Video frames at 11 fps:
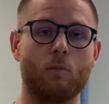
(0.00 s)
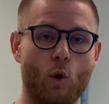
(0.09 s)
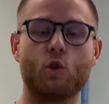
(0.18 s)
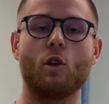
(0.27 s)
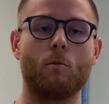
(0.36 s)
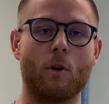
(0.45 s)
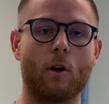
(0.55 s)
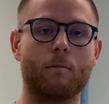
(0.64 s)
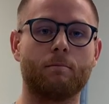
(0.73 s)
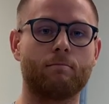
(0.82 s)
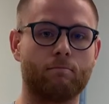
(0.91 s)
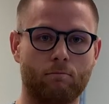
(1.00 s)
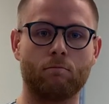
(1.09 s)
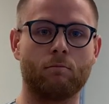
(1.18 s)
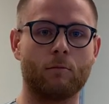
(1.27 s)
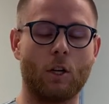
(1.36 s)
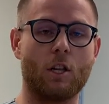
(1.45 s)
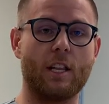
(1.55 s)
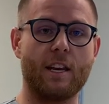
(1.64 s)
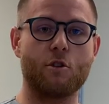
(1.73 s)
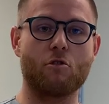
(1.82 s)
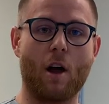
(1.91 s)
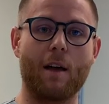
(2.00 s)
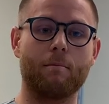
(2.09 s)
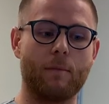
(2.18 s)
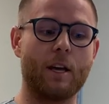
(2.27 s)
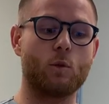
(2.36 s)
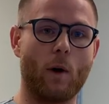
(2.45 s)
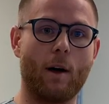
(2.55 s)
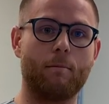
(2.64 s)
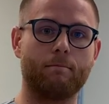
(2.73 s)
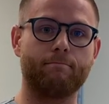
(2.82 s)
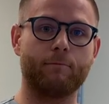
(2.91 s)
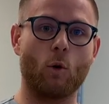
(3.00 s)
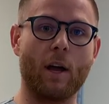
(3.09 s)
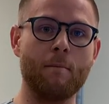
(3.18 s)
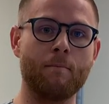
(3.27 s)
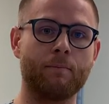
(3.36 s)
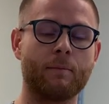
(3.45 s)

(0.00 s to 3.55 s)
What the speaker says: assume they're clean and dry as well, okay?